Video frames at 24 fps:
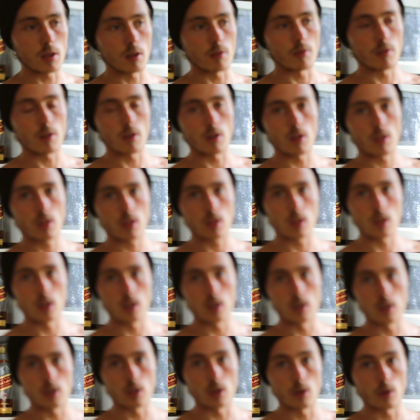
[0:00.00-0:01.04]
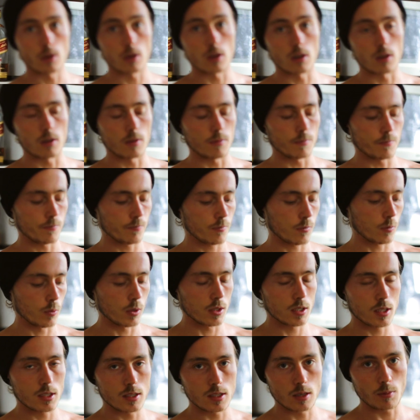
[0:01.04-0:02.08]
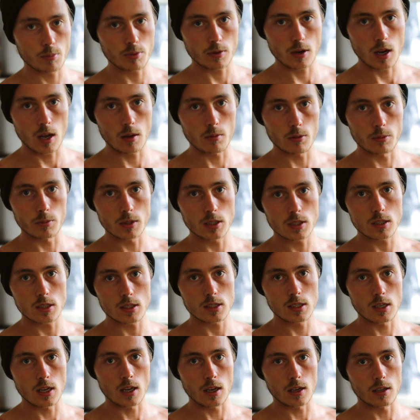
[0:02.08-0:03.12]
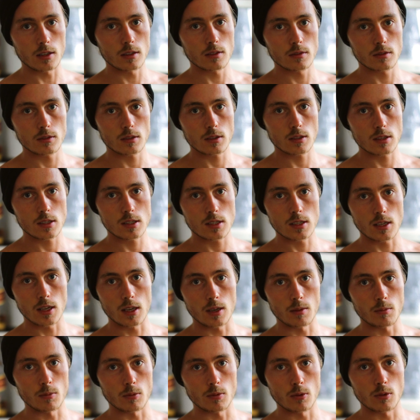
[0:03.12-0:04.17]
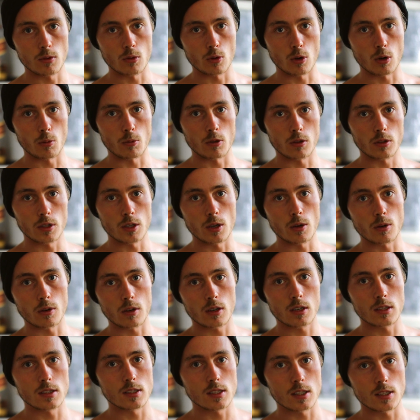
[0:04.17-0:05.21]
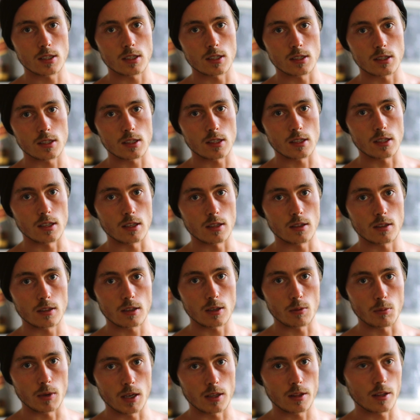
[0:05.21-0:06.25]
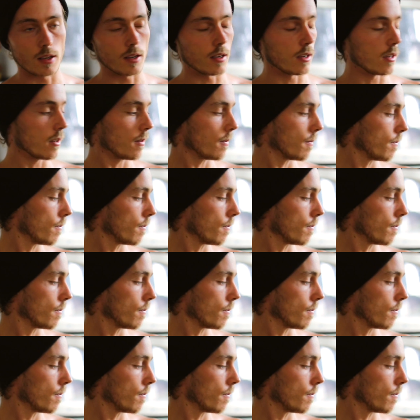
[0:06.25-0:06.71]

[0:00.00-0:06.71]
a very thin yogurt, which isn't a problem, it's just not the same normal yogurt consistency that you might like.